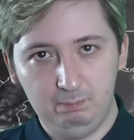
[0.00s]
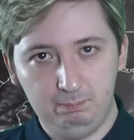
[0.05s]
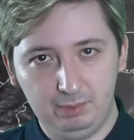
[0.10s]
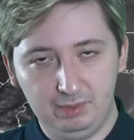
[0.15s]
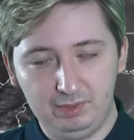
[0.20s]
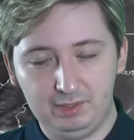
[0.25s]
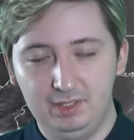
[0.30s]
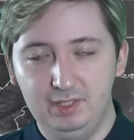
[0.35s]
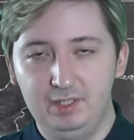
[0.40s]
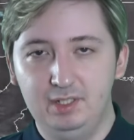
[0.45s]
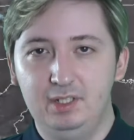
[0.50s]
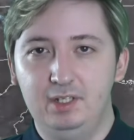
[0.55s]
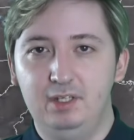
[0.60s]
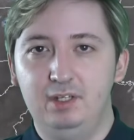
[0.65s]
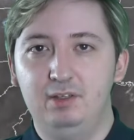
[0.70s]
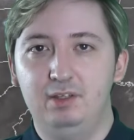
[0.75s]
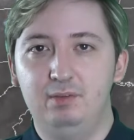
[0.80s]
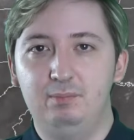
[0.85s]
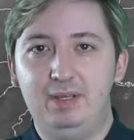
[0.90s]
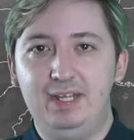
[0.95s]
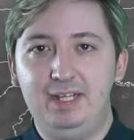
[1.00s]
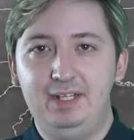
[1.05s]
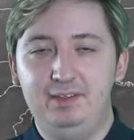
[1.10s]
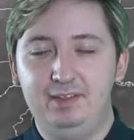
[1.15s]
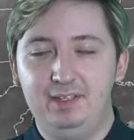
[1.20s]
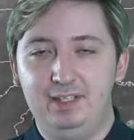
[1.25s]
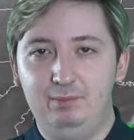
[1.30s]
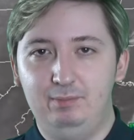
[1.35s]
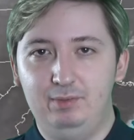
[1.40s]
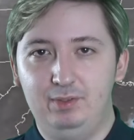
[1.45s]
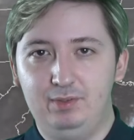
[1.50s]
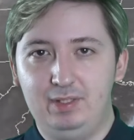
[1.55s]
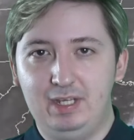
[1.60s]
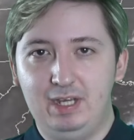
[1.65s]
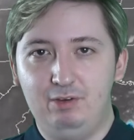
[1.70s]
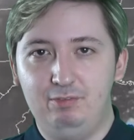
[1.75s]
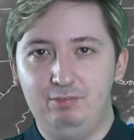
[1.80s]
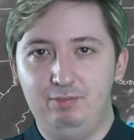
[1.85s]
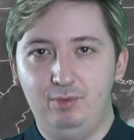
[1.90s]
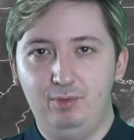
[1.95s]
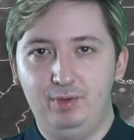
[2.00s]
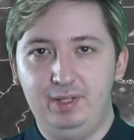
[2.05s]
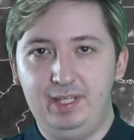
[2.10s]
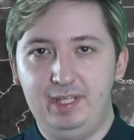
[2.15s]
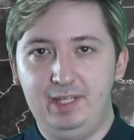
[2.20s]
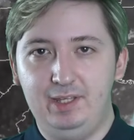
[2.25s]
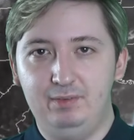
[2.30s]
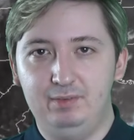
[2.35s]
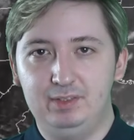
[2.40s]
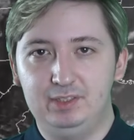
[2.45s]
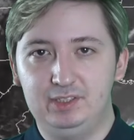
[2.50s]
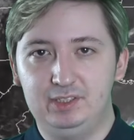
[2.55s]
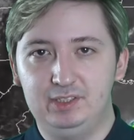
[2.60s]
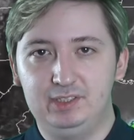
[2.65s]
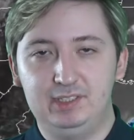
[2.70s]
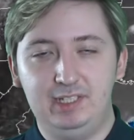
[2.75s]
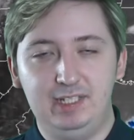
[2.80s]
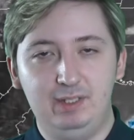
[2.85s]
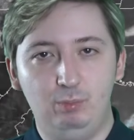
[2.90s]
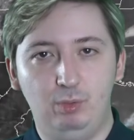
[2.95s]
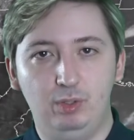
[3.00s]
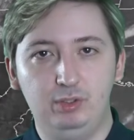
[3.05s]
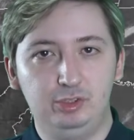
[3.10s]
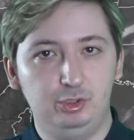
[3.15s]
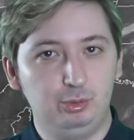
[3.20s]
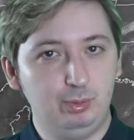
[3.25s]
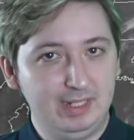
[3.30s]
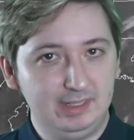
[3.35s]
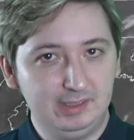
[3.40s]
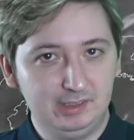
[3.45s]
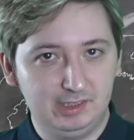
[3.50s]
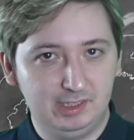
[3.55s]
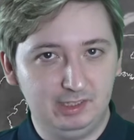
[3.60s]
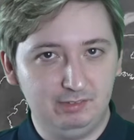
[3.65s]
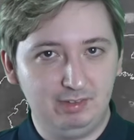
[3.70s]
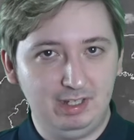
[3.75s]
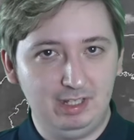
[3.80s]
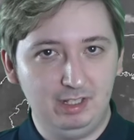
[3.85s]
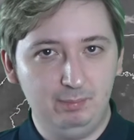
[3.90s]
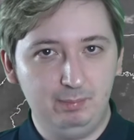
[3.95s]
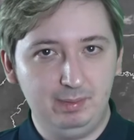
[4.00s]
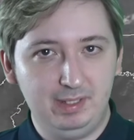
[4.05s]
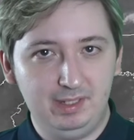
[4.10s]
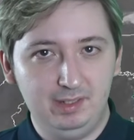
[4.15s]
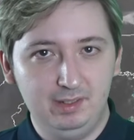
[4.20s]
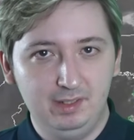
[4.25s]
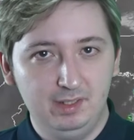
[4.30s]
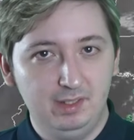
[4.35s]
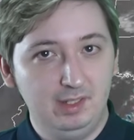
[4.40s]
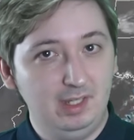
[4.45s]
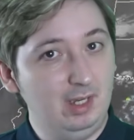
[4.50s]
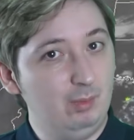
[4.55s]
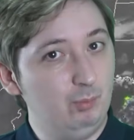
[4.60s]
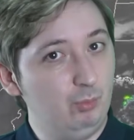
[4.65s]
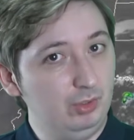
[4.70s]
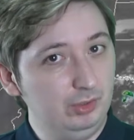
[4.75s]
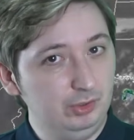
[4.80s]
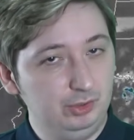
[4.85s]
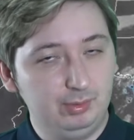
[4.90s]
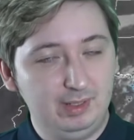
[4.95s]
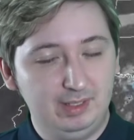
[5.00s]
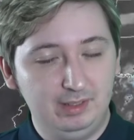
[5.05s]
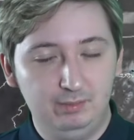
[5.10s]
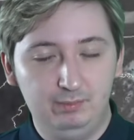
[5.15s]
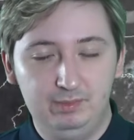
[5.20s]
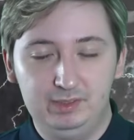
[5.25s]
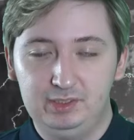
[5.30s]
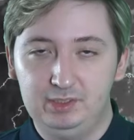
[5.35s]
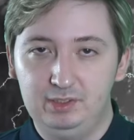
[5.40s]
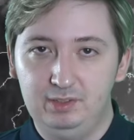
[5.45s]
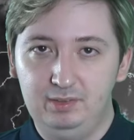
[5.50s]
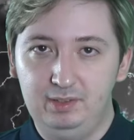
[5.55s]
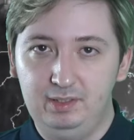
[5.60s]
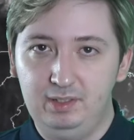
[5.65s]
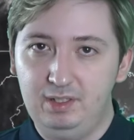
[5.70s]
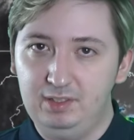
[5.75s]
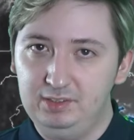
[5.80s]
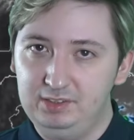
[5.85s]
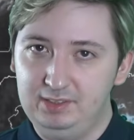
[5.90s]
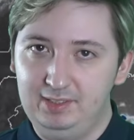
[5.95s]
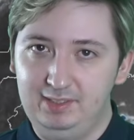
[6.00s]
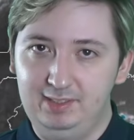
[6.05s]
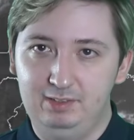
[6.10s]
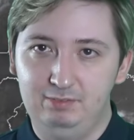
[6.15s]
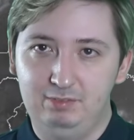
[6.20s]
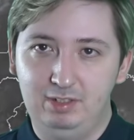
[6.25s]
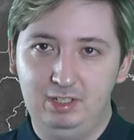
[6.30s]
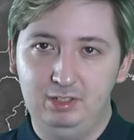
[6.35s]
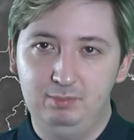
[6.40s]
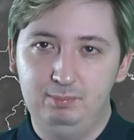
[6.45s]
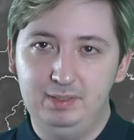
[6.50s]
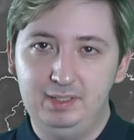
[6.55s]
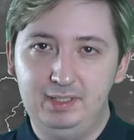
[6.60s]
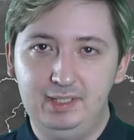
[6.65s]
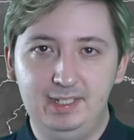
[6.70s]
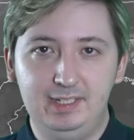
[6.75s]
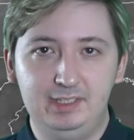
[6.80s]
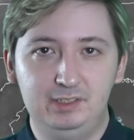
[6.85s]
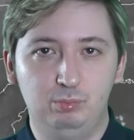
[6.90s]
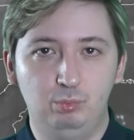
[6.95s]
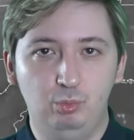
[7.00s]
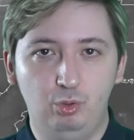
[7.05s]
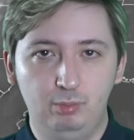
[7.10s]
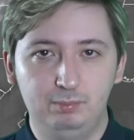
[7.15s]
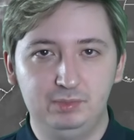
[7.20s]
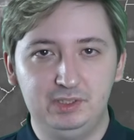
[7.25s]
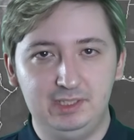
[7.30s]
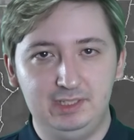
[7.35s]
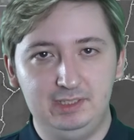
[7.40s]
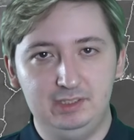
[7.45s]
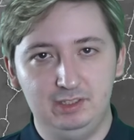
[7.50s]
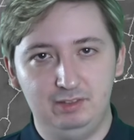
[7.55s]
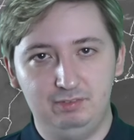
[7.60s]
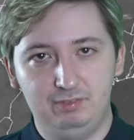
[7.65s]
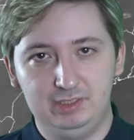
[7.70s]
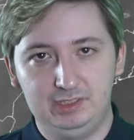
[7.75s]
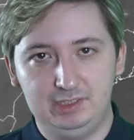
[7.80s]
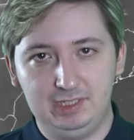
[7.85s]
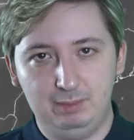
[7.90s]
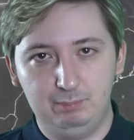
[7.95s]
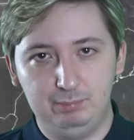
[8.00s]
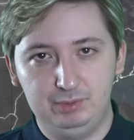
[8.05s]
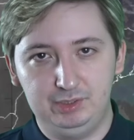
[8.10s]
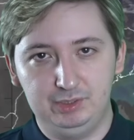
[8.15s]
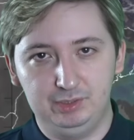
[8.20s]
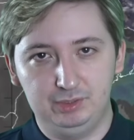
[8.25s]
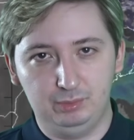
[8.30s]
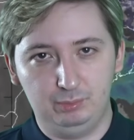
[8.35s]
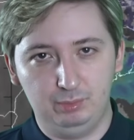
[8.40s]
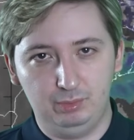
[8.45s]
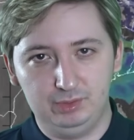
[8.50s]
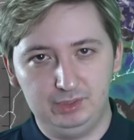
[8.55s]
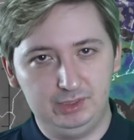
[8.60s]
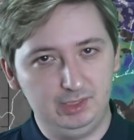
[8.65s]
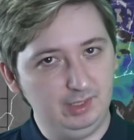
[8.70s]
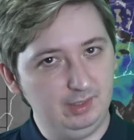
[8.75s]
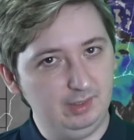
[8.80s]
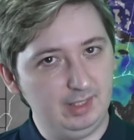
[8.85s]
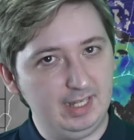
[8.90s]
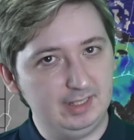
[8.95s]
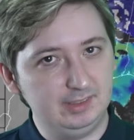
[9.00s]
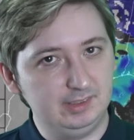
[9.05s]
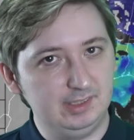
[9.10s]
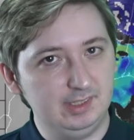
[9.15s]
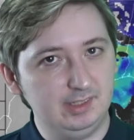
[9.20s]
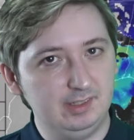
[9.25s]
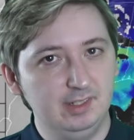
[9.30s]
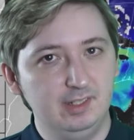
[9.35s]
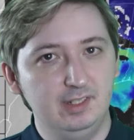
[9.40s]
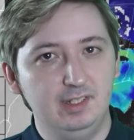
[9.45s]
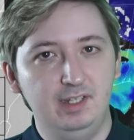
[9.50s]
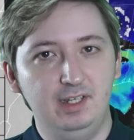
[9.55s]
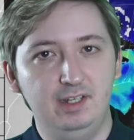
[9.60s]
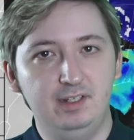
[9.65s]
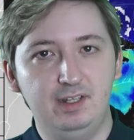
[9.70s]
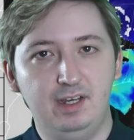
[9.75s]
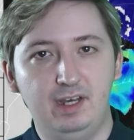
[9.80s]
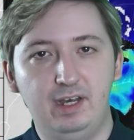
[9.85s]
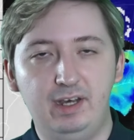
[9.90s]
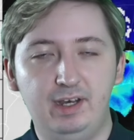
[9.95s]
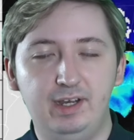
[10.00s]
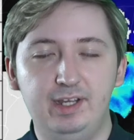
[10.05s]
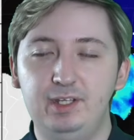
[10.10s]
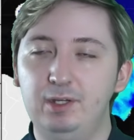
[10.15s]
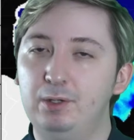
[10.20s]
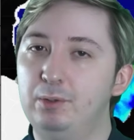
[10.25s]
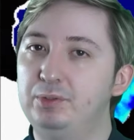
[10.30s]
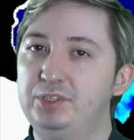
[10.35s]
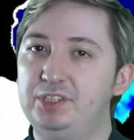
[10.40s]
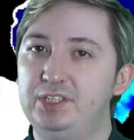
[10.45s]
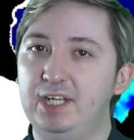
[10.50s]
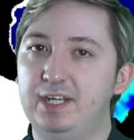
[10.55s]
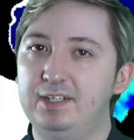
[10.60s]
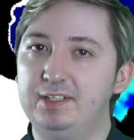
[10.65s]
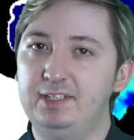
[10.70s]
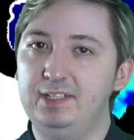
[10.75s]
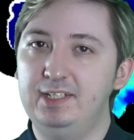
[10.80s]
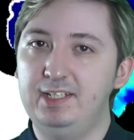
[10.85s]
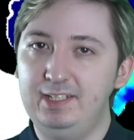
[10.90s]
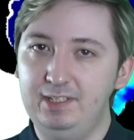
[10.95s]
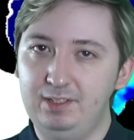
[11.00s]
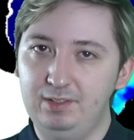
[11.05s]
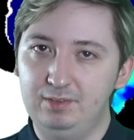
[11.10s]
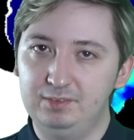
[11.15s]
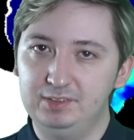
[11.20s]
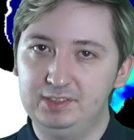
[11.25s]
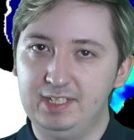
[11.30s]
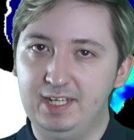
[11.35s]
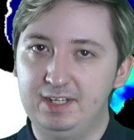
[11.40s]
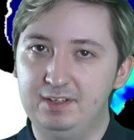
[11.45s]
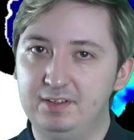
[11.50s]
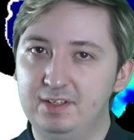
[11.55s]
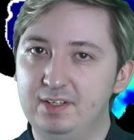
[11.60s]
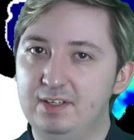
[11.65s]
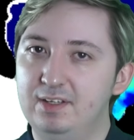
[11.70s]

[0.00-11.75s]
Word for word: But the main thing we look out for here is to see what trends are developing and one trend that we certainly are seeing developing is warm sea surface temperatures across the Atlantic and high oceanic heat content.